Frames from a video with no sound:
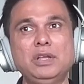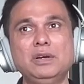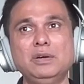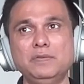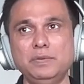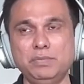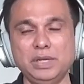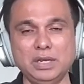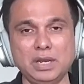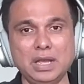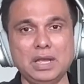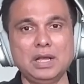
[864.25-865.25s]
here, we've
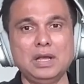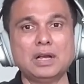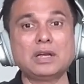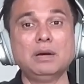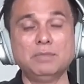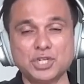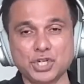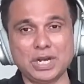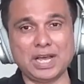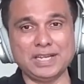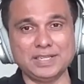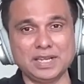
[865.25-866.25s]
been
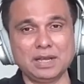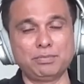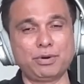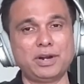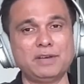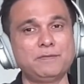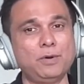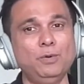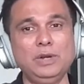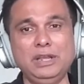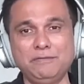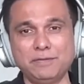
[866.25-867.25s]
commercializing our product
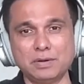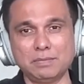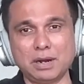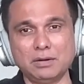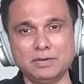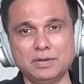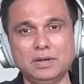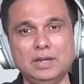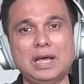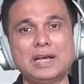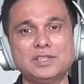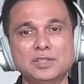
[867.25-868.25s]
only for about
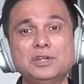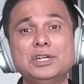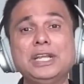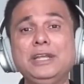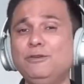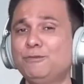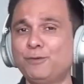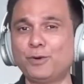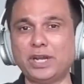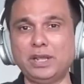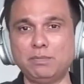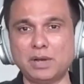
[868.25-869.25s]
last 13 to
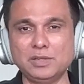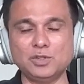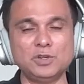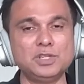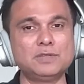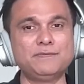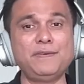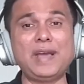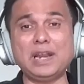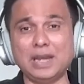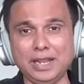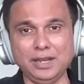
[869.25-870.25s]
14 months. So it's
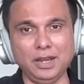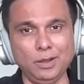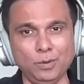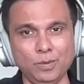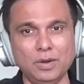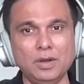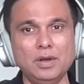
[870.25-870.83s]
fairly new